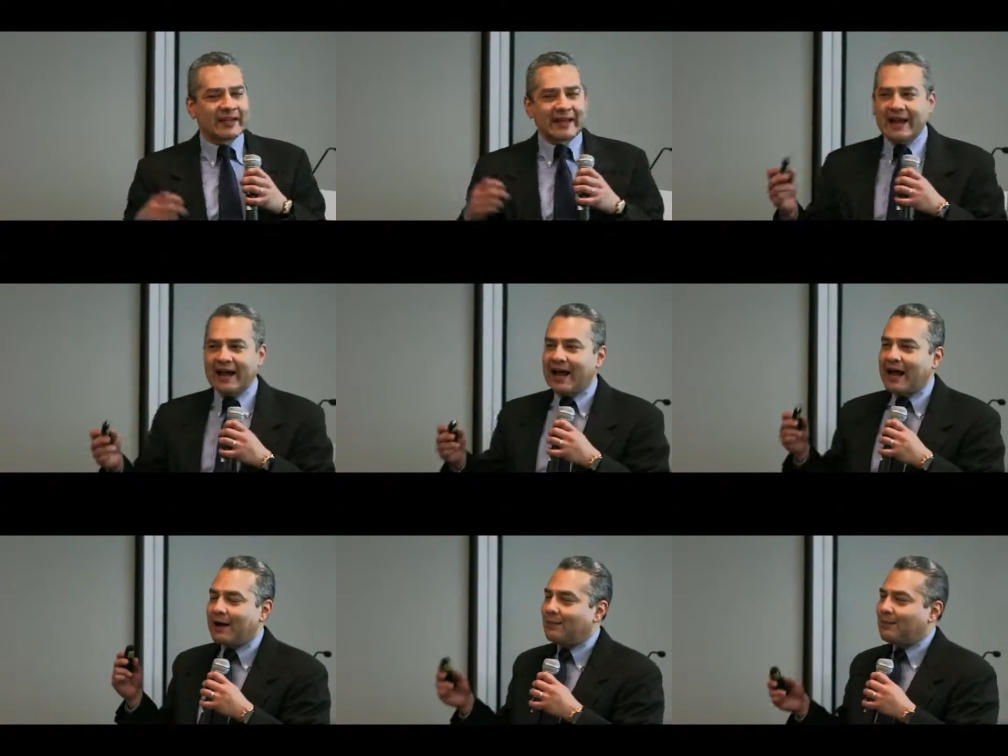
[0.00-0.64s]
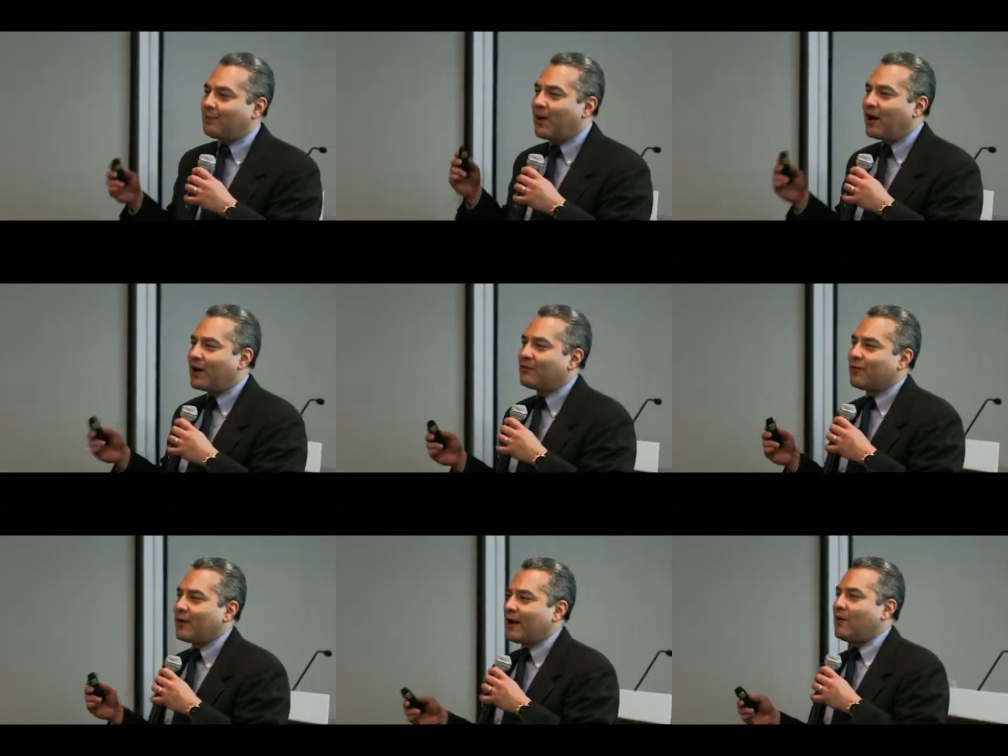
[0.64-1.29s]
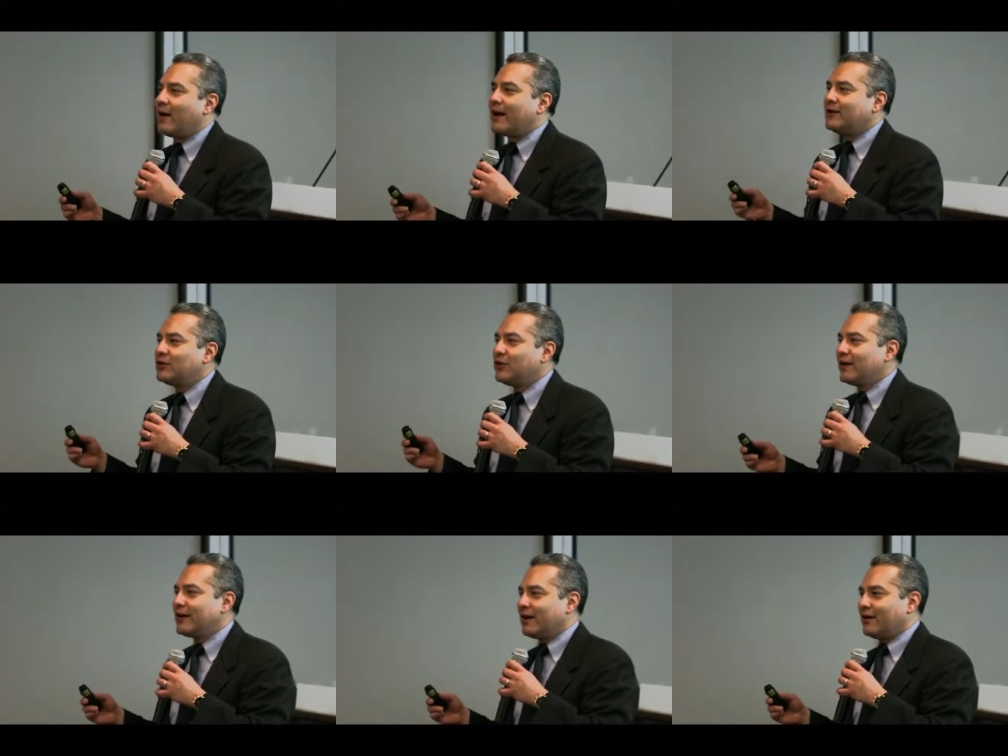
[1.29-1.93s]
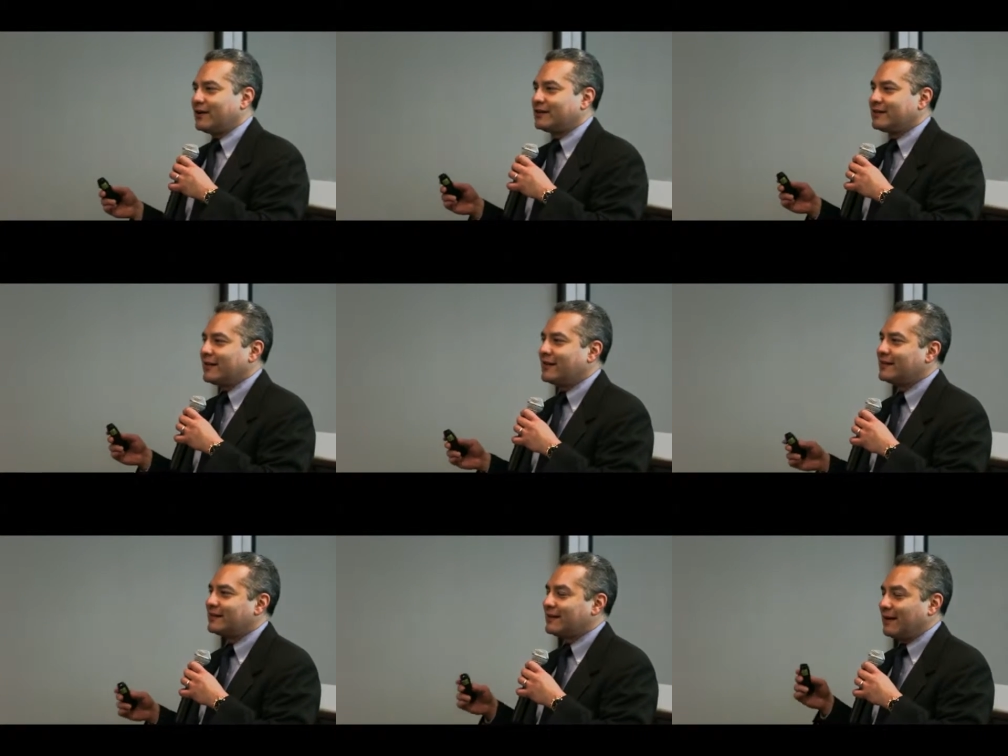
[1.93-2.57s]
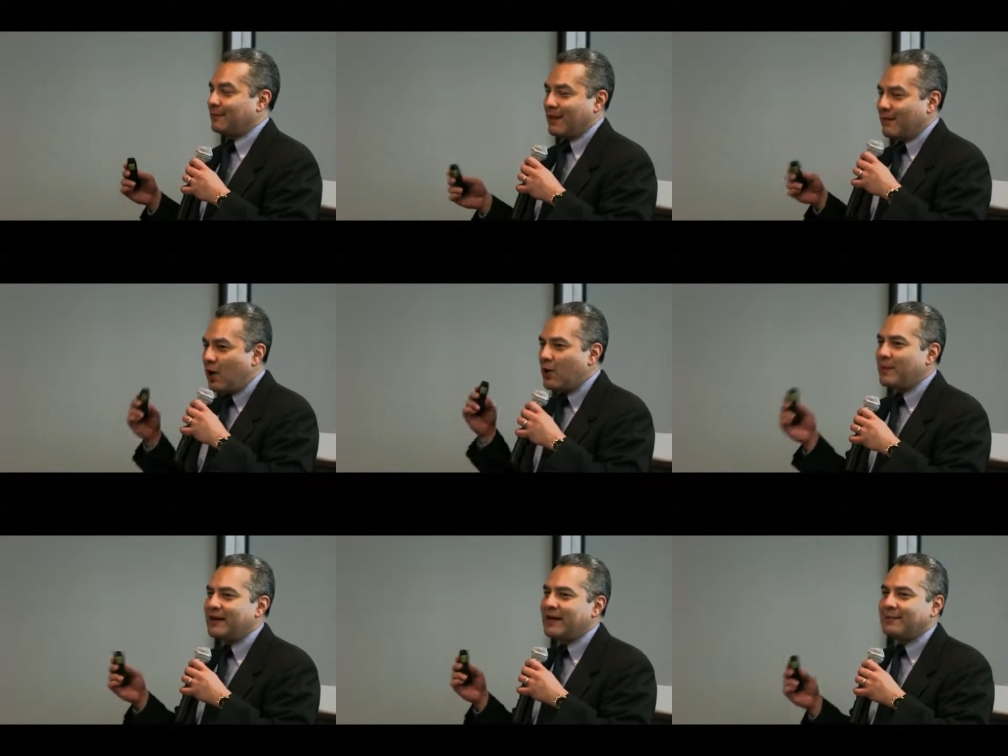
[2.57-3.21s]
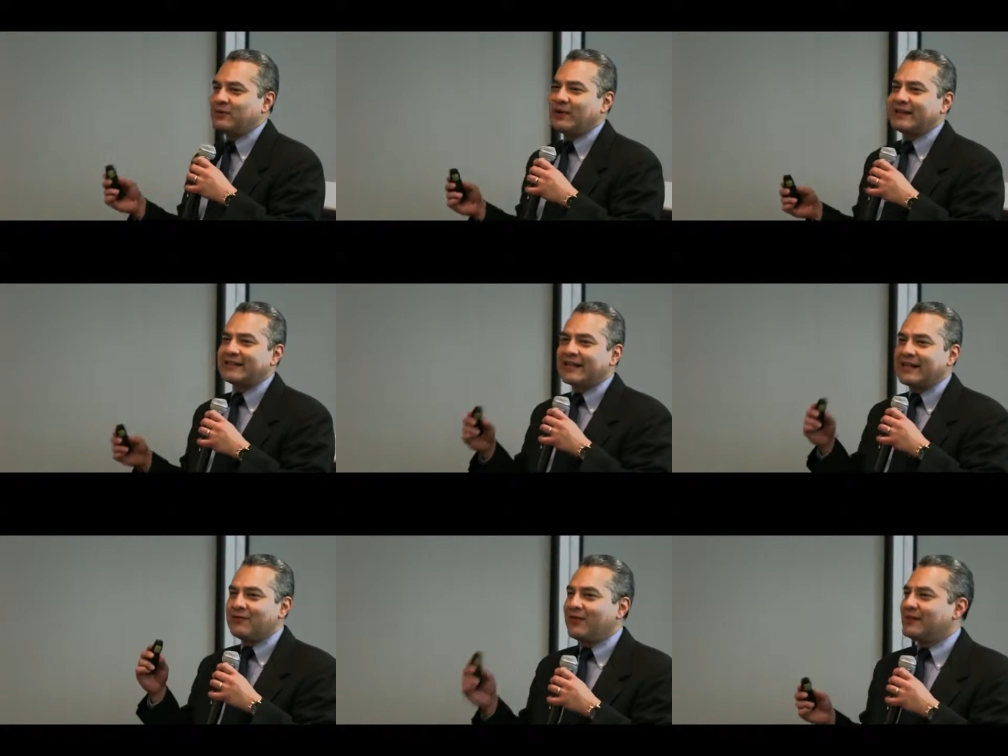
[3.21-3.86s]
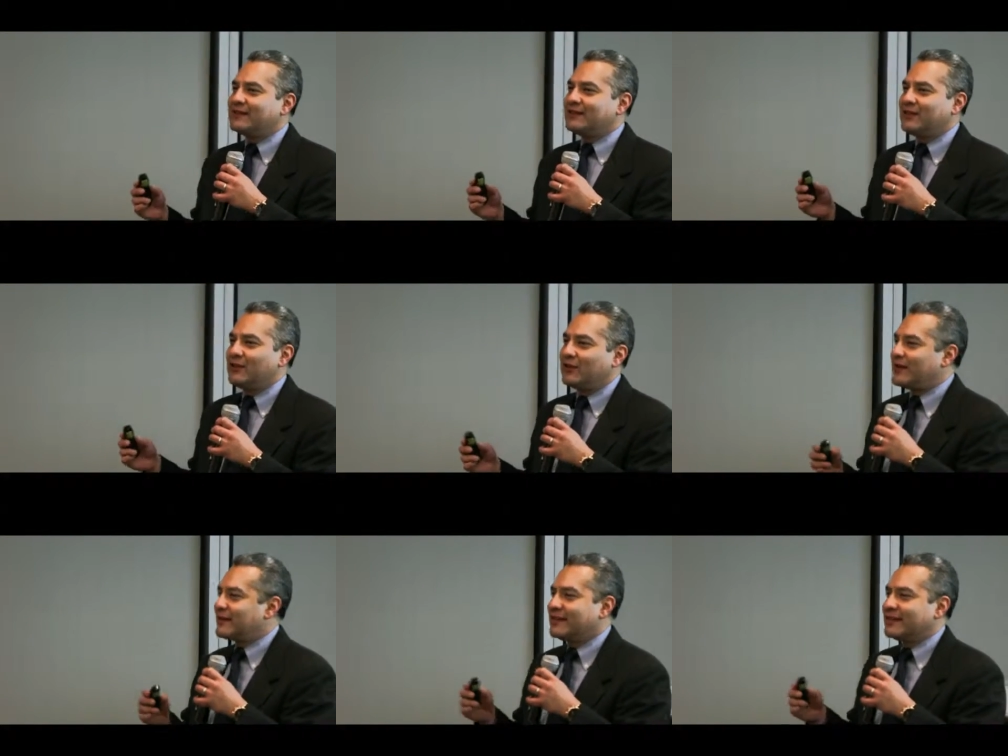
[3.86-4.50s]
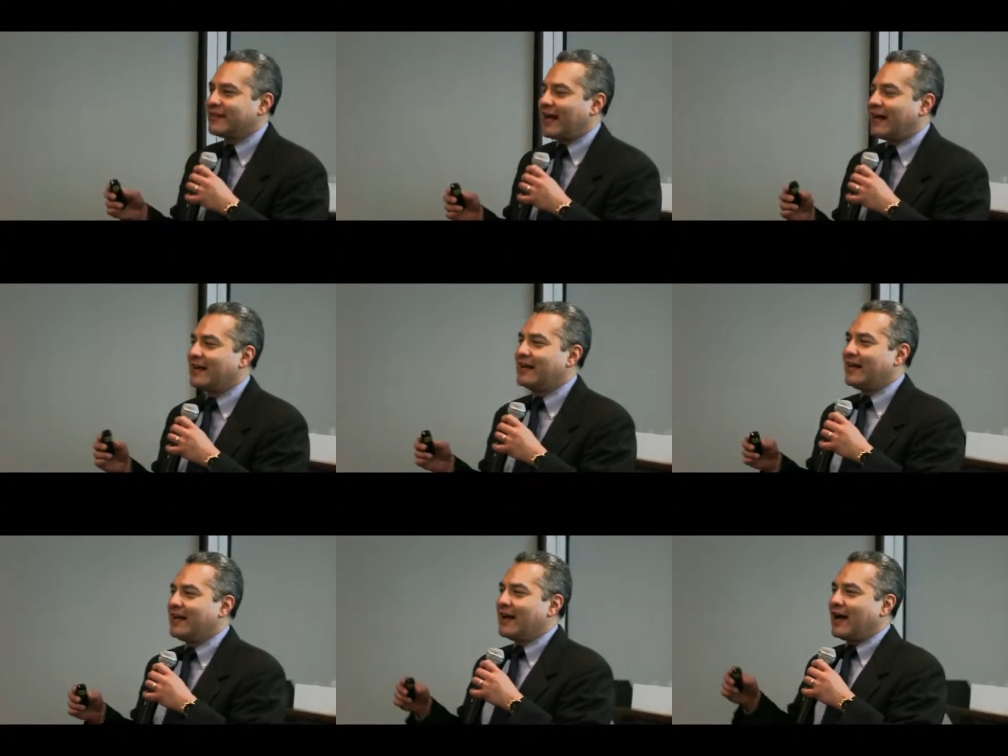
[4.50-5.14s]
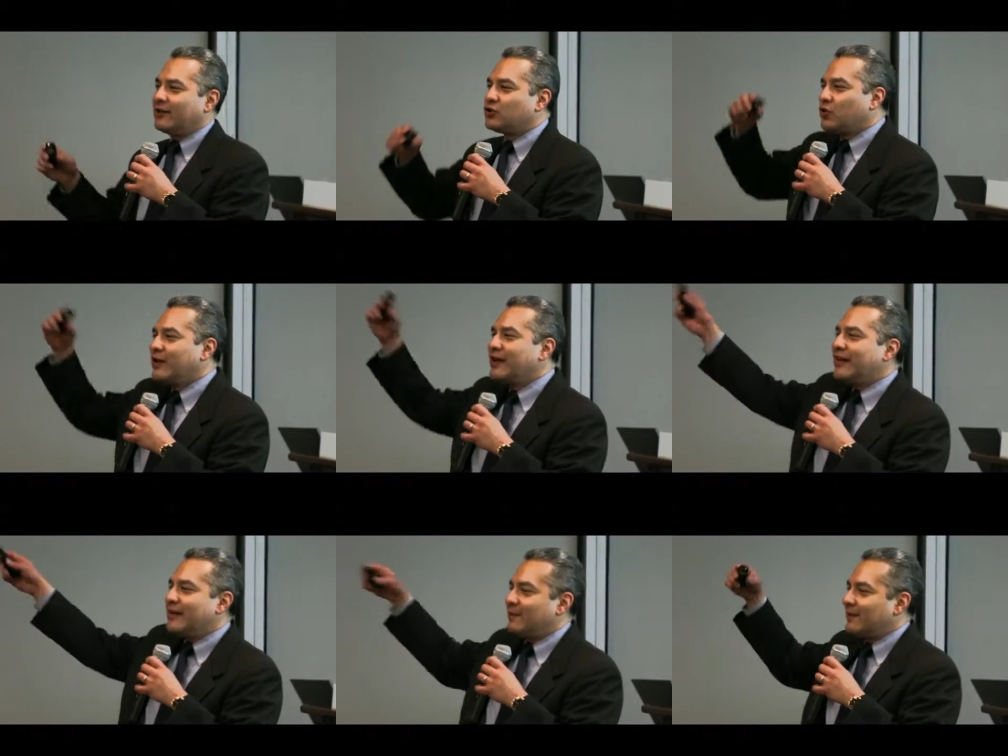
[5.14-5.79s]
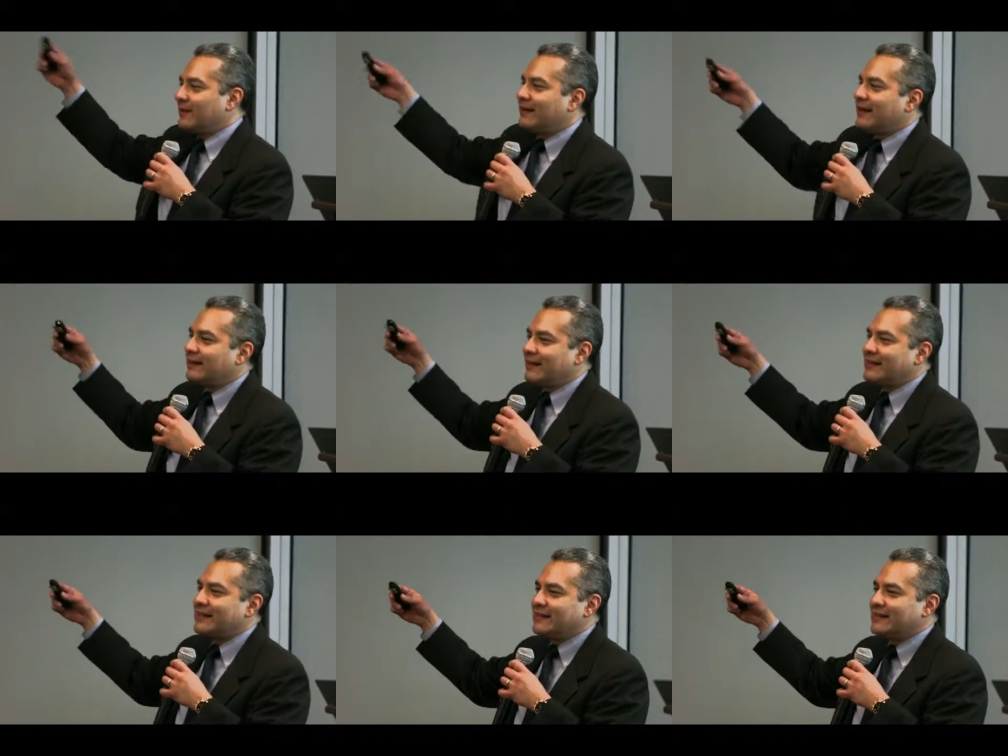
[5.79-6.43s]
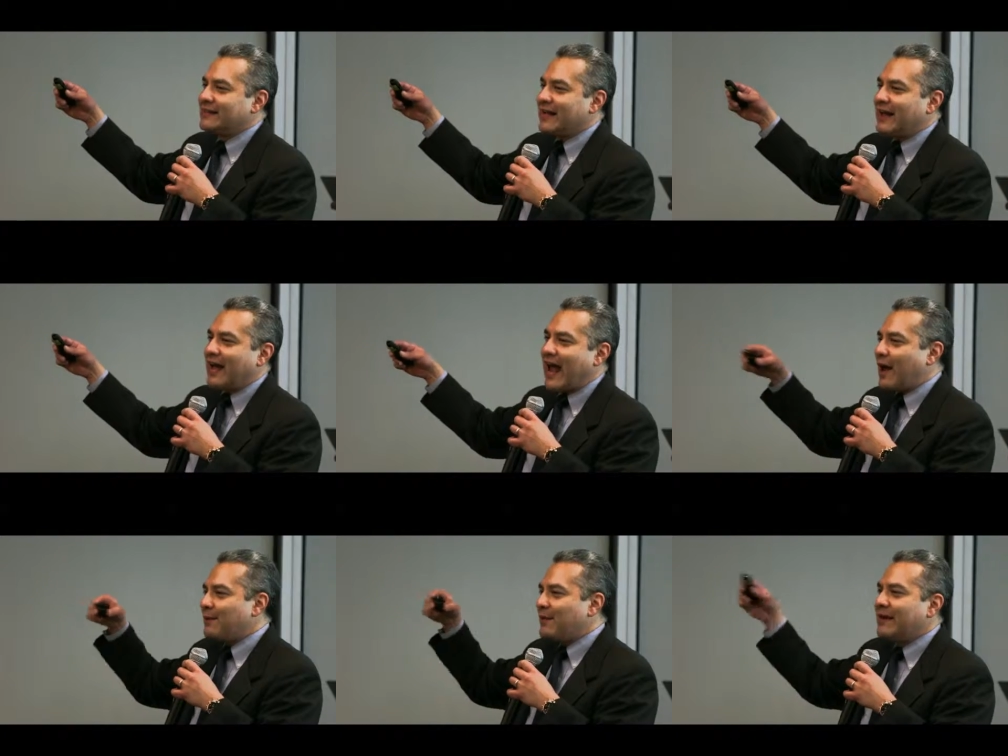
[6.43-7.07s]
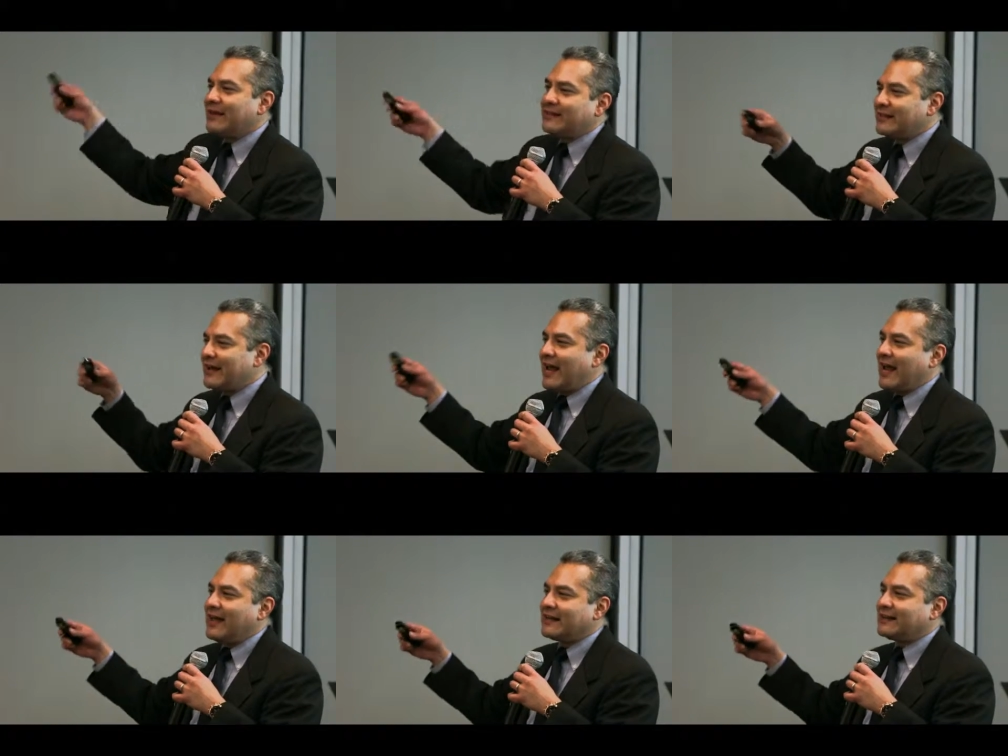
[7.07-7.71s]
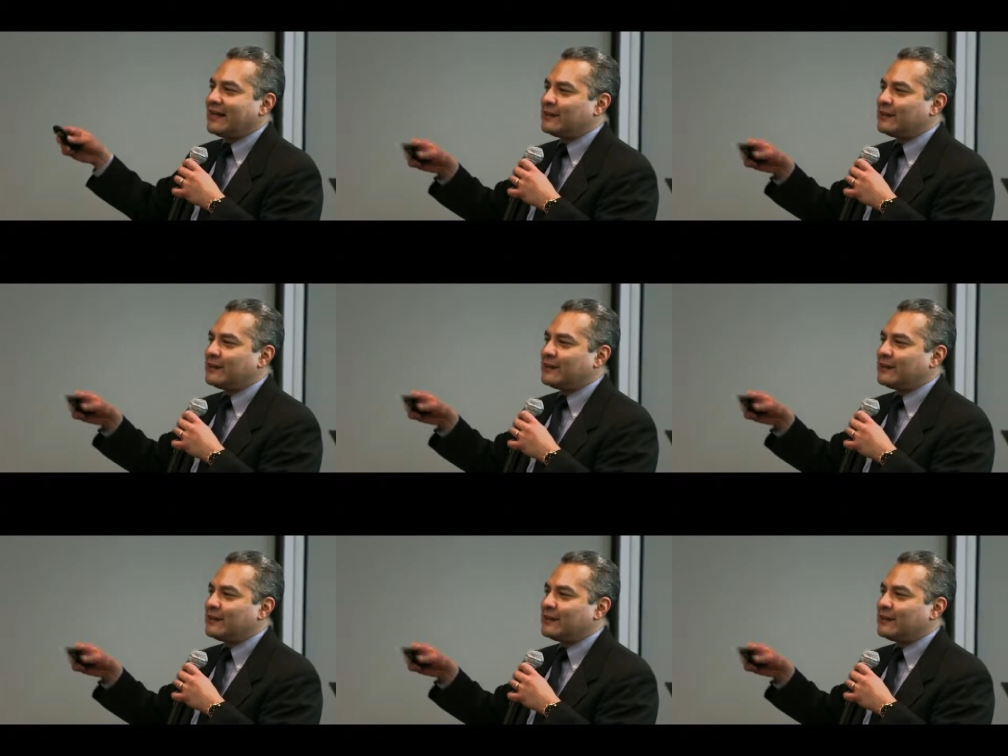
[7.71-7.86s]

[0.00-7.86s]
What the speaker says: Again, part of what I want to do here is, and I'm hoping I'm doing, is convincing you this is not a dream, that this is happening today.